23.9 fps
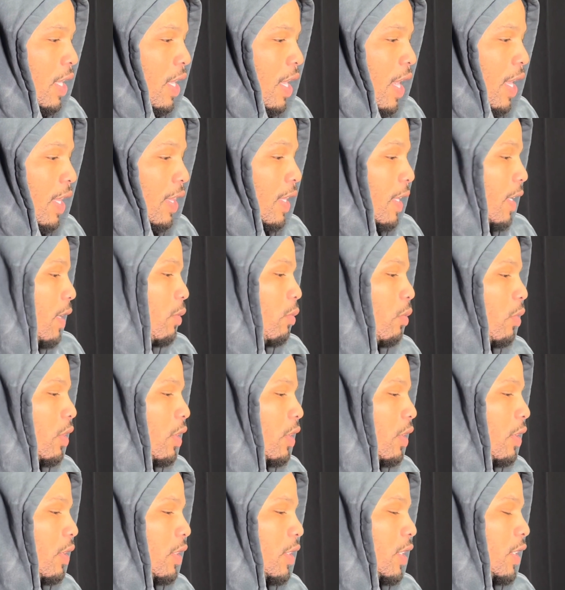I think he
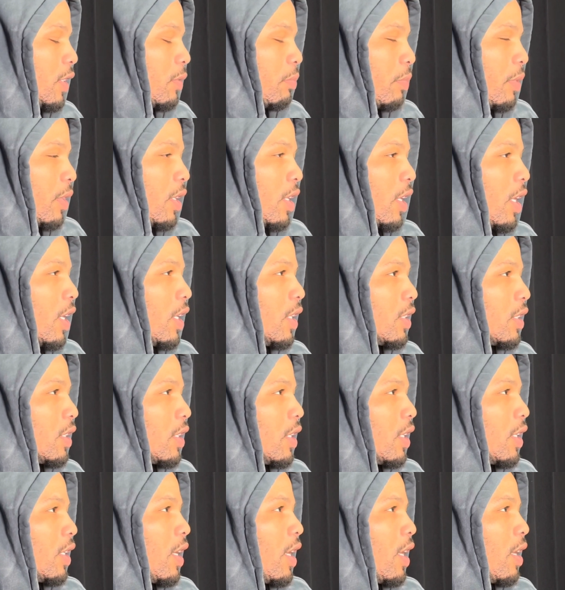wanted to just be lazy
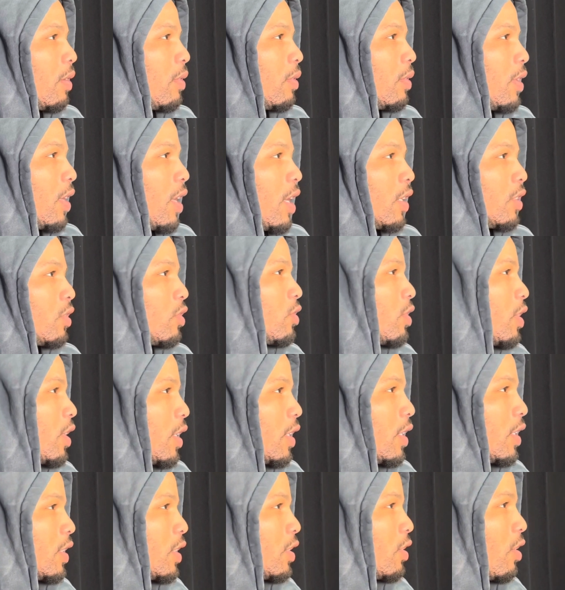and not not
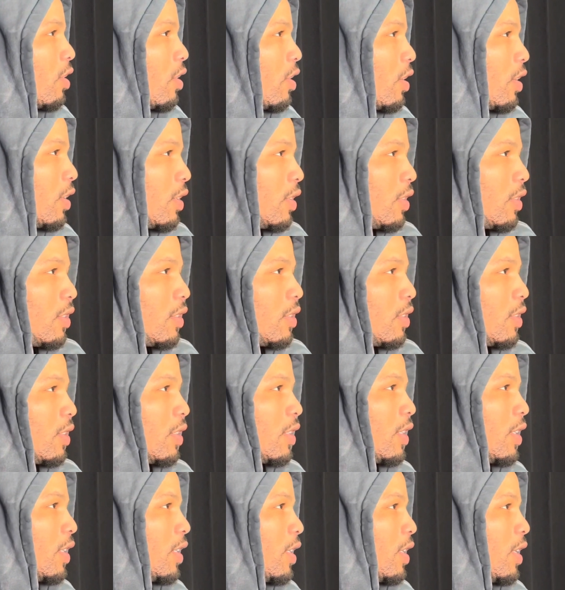train as hard
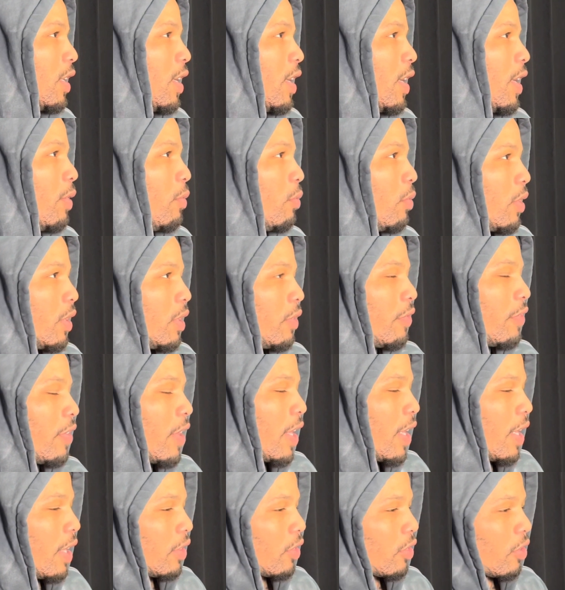when he fight
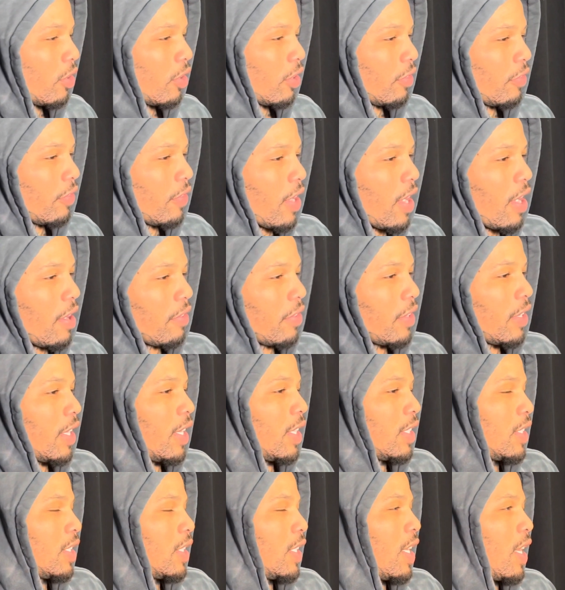at 35, he
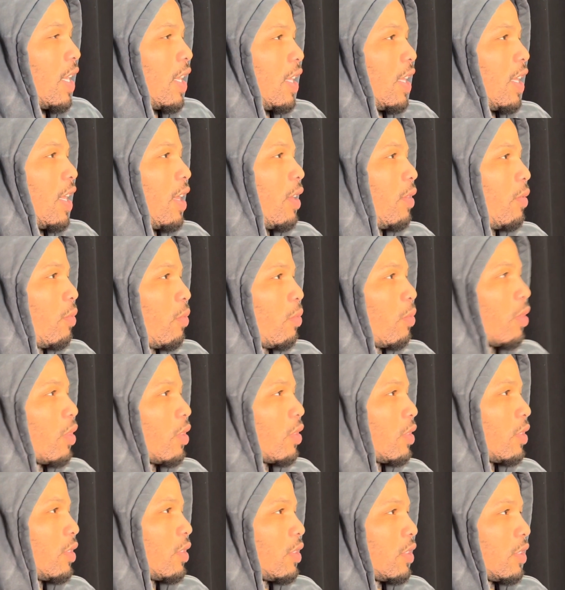actually got to like work
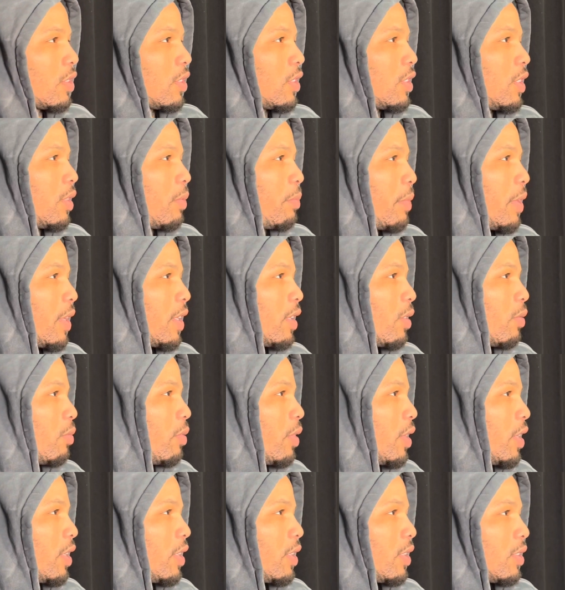to make the
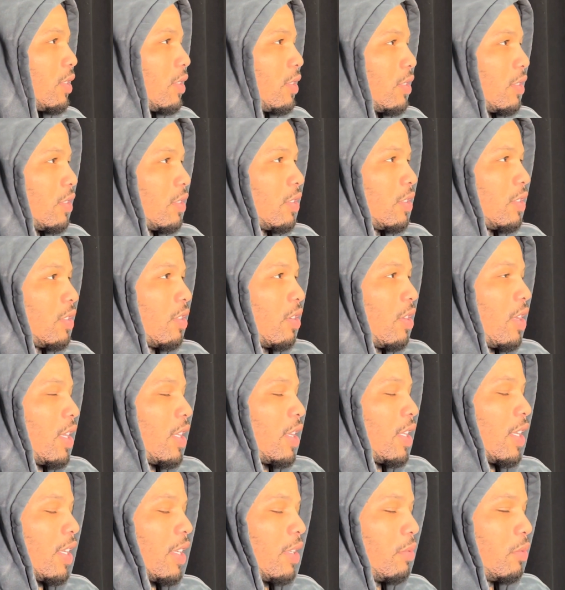weight. So I
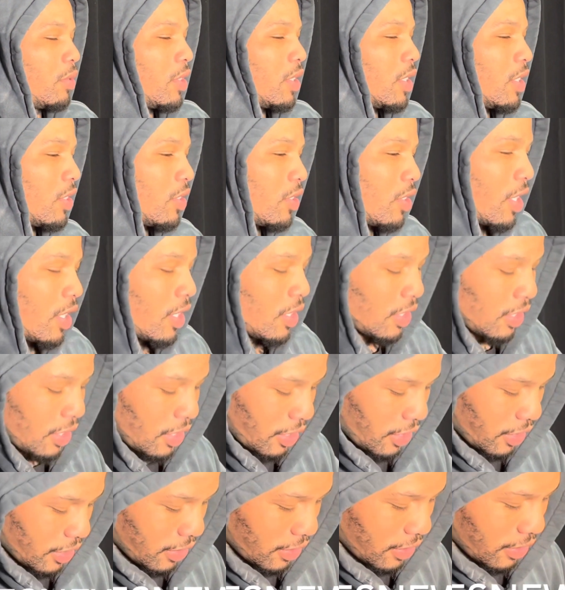think he was just trying to
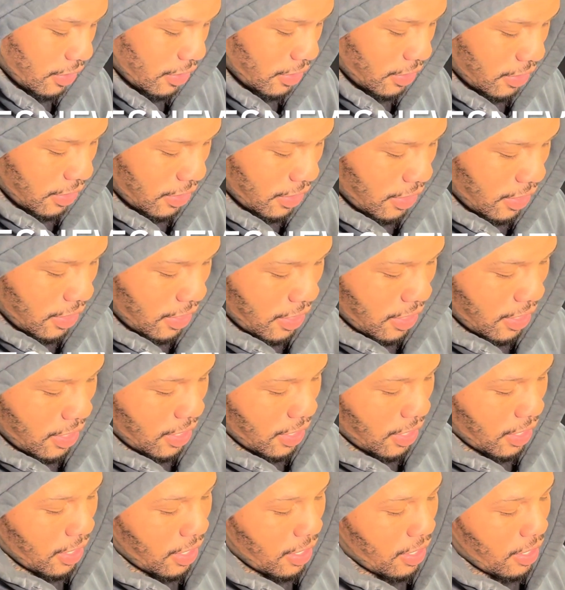
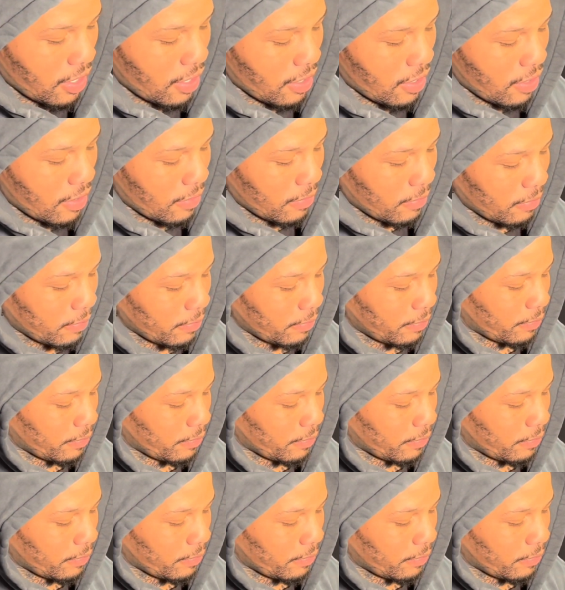like um,